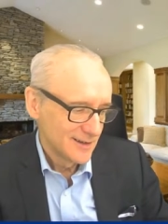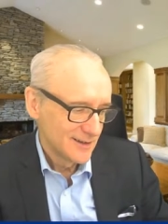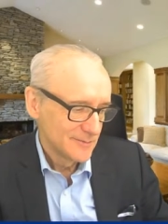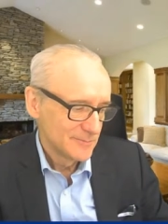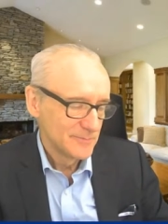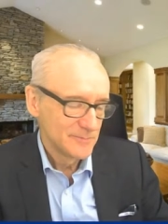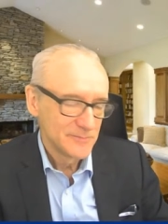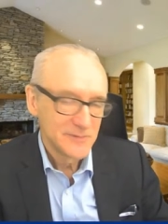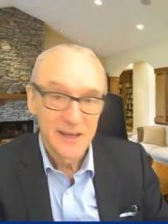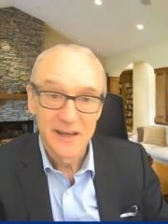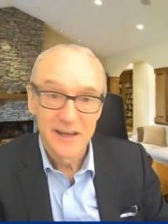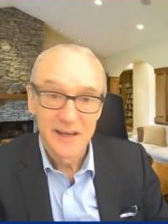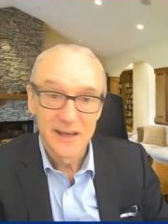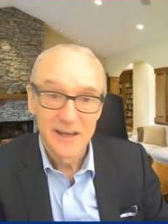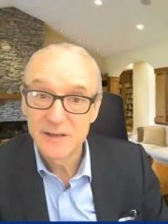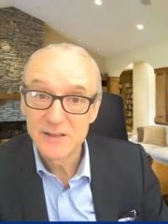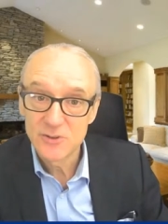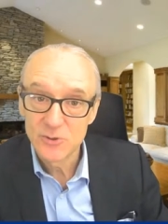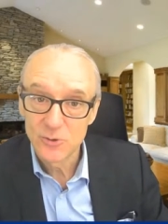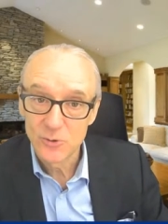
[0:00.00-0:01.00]
Speak to your
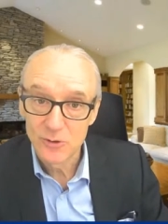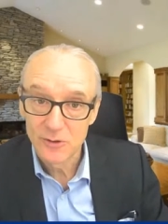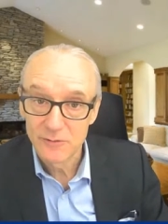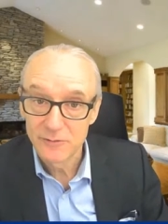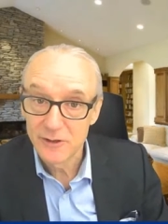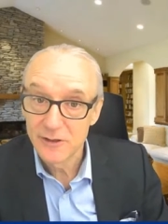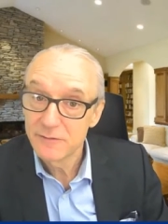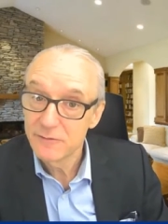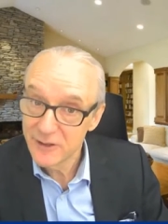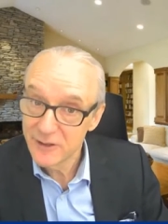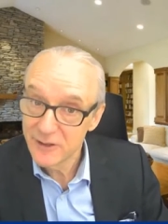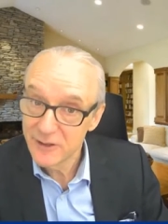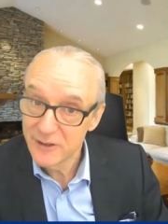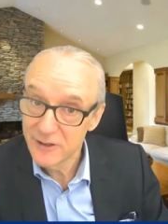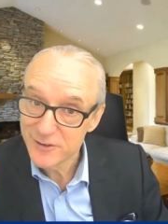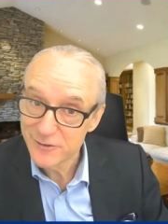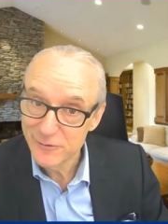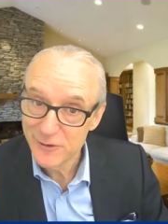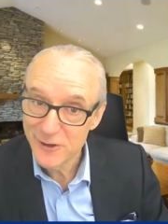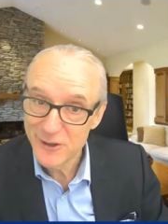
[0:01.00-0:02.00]
qualified financial
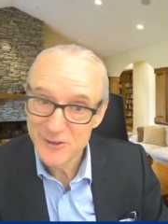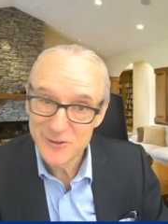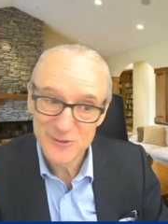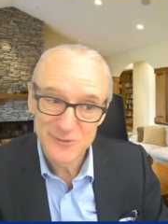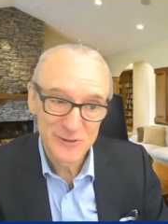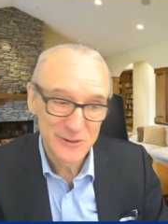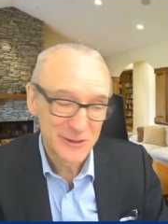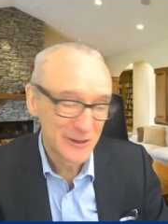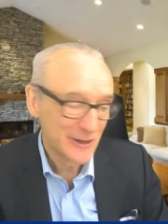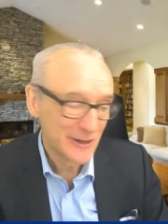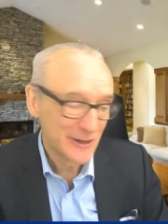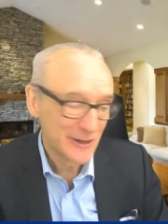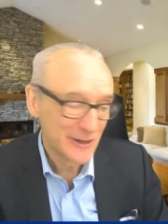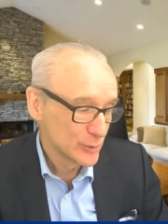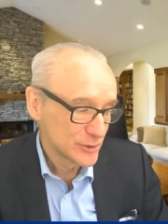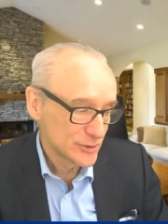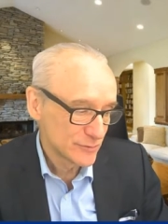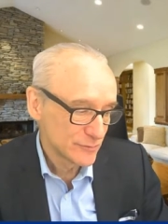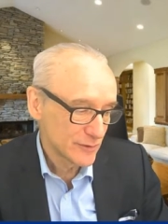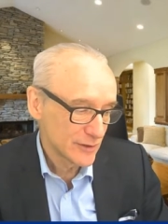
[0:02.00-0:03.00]
advisor if you'd like mortgage advice,
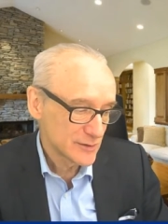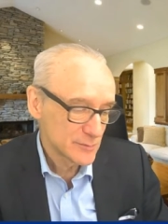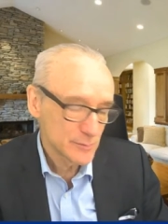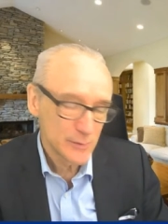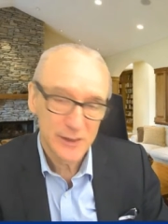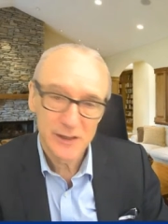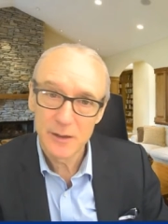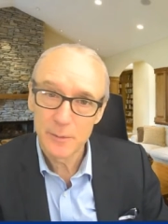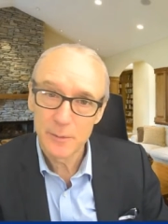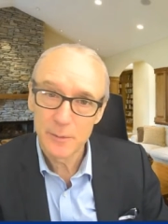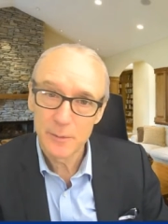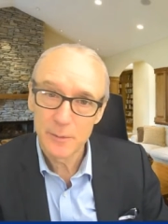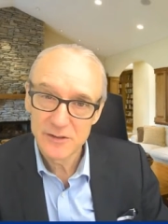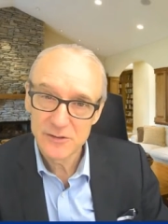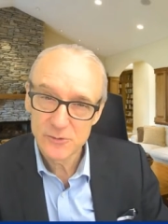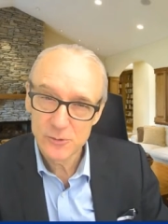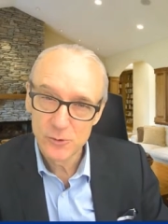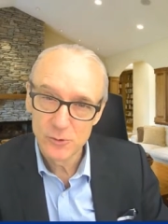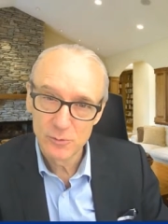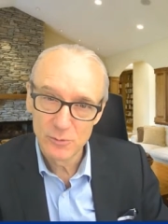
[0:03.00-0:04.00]
but a couple of things caught
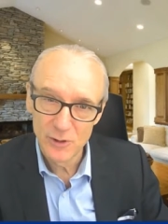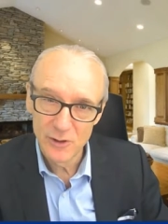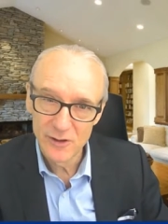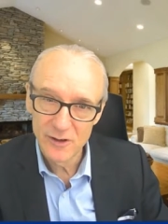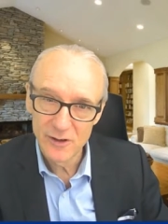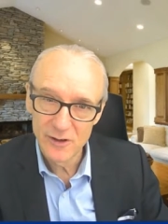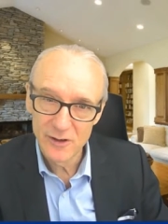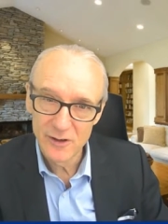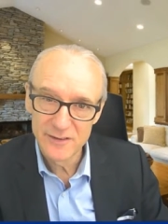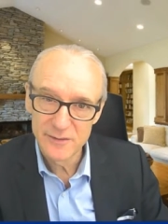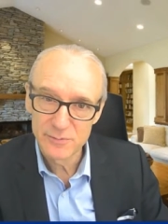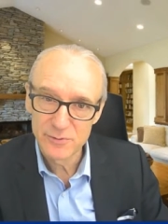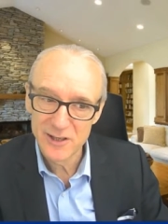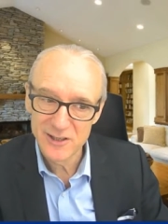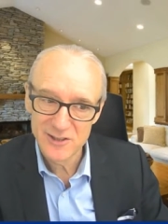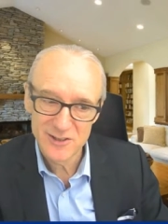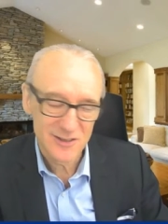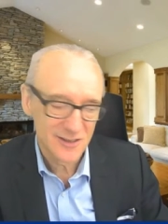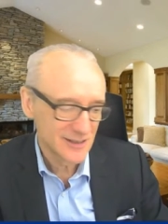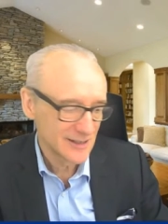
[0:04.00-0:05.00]
my eye in the press
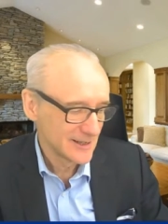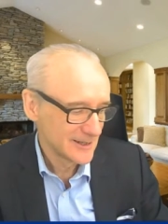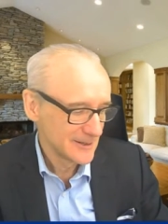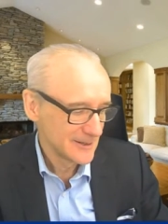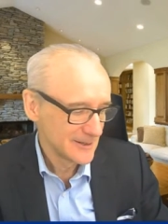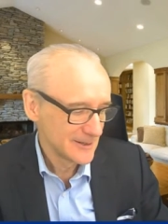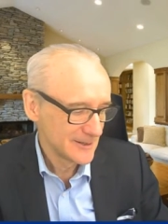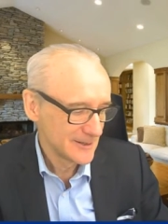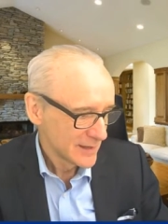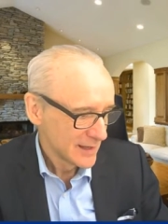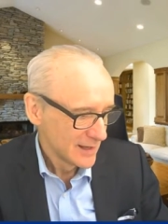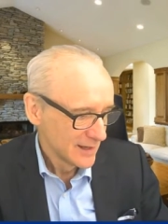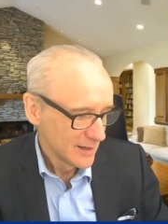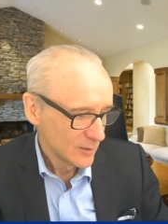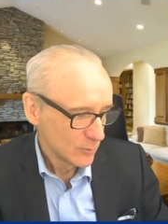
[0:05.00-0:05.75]
today. One was an